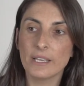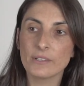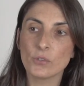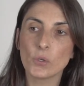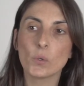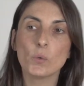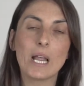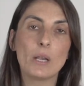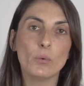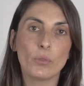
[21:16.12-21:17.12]
a box
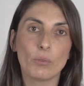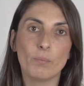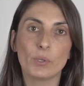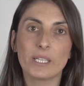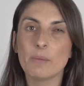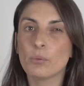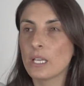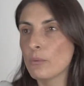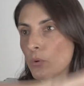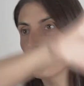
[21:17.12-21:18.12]
with a
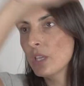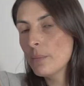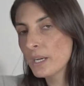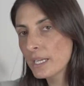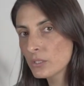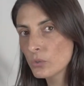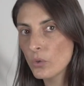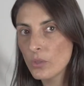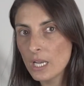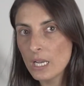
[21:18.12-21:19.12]
text that
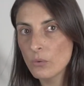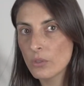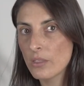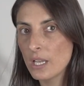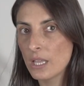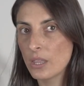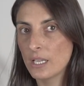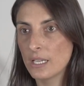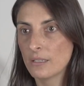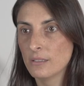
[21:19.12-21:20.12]
emits light,
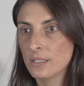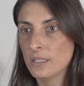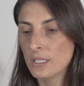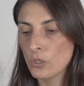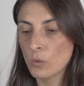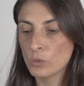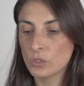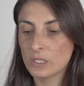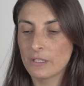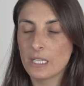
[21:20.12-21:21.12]
because
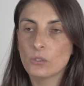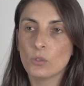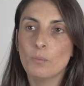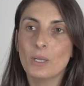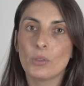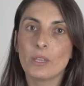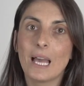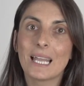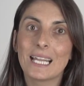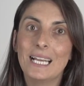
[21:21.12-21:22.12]
I'll be switching
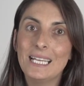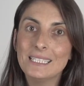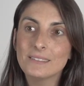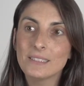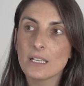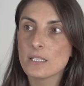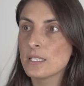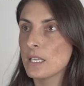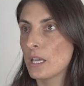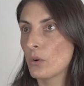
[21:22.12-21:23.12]
off the lights of the
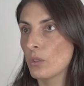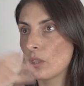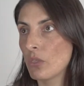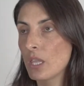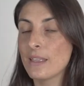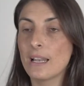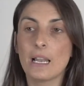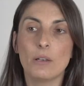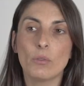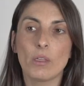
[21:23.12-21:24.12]
room.
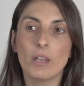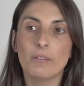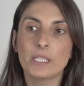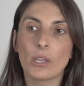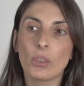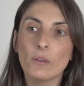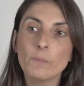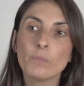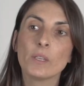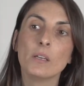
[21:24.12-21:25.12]
As I'm working with a
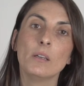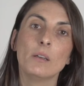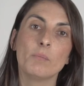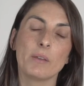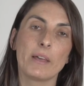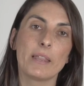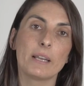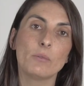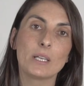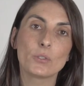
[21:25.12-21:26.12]
slow speed,
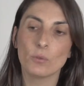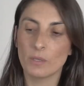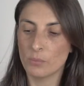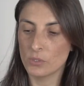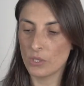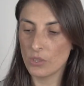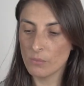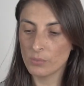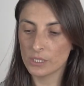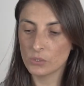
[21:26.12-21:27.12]
if
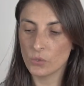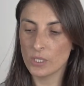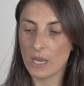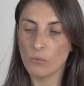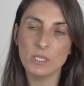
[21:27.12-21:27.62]
I leave the lights